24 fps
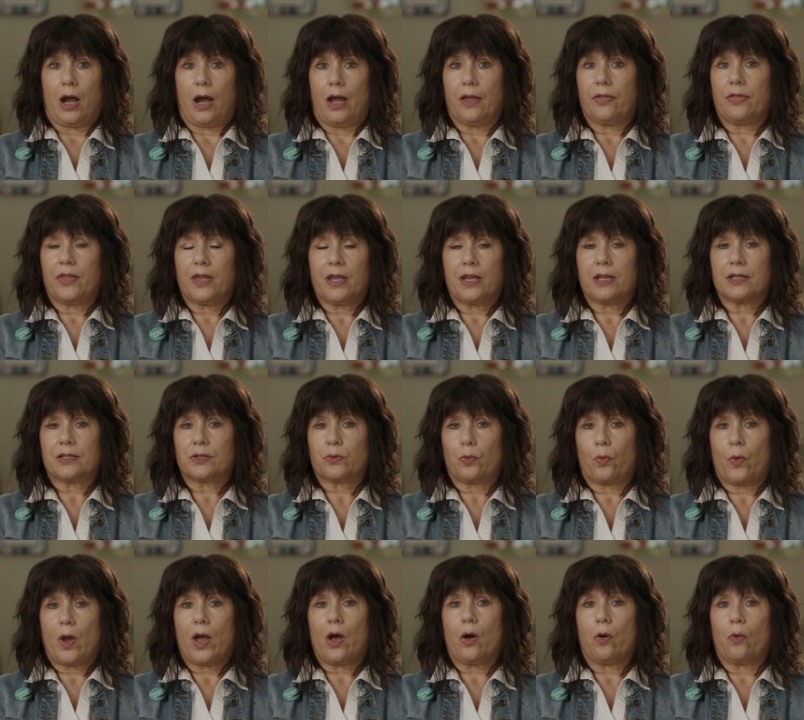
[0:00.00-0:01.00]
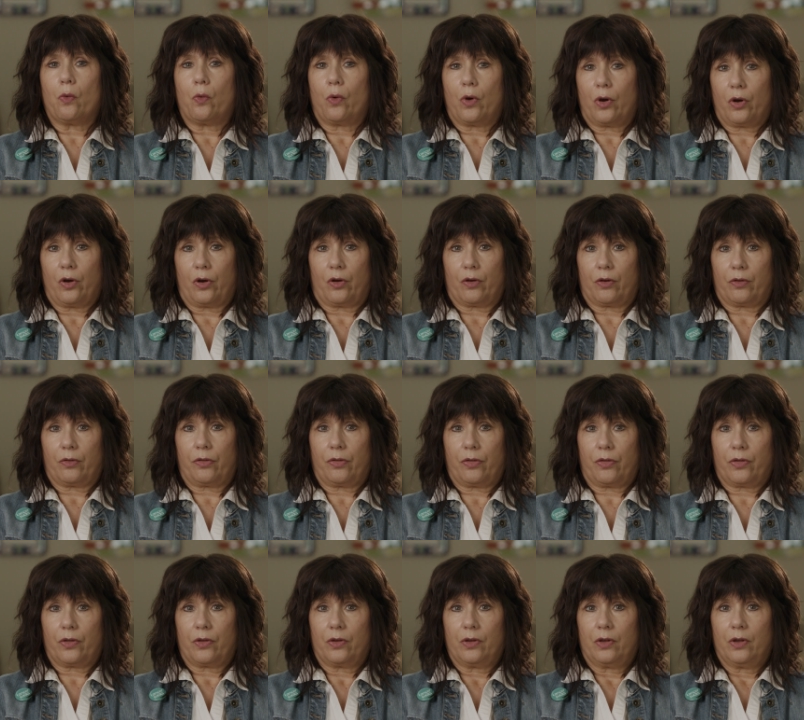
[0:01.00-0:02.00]
I think it's well
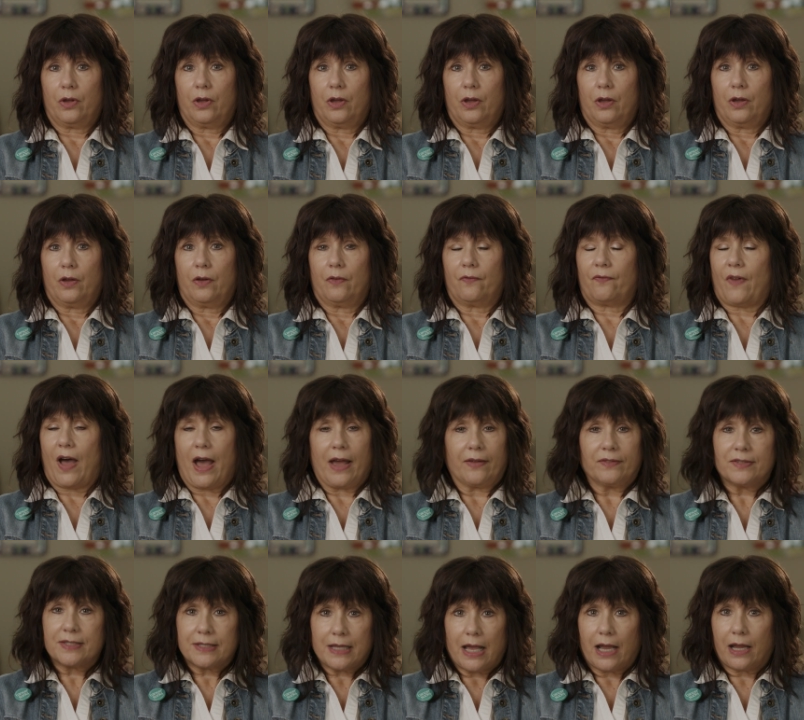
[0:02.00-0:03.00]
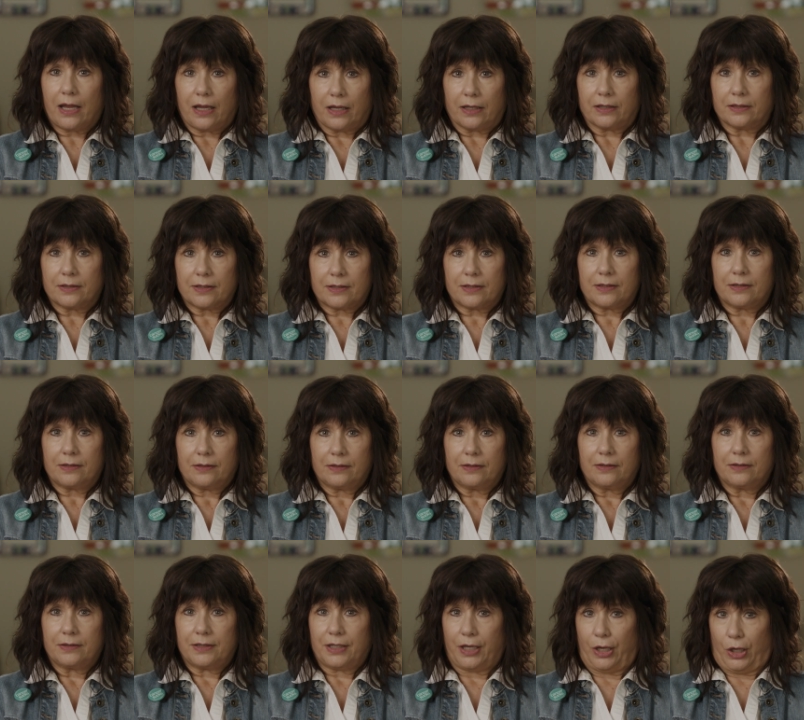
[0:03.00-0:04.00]
worth five seconds
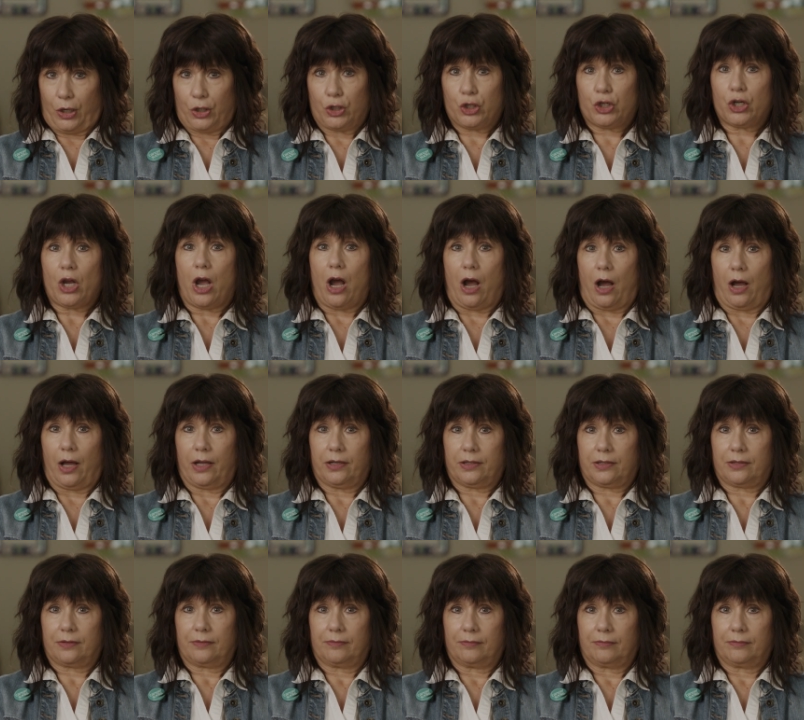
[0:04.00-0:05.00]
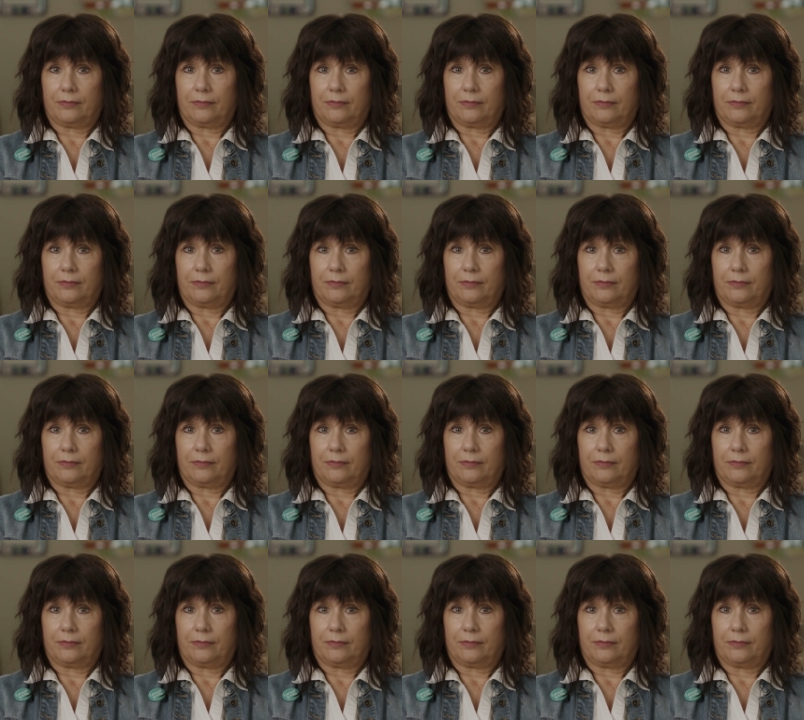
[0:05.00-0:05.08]
to get a shot